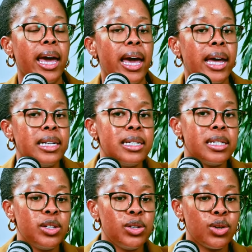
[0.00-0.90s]

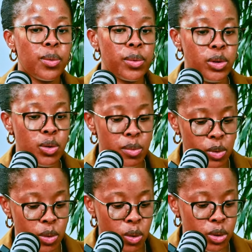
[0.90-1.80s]
And,
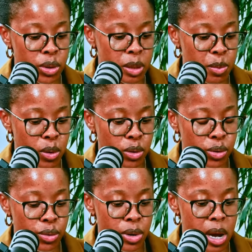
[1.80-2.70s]
you also spoke
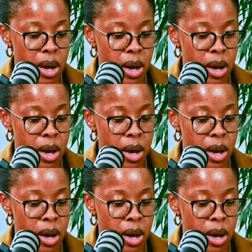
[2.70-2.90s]
to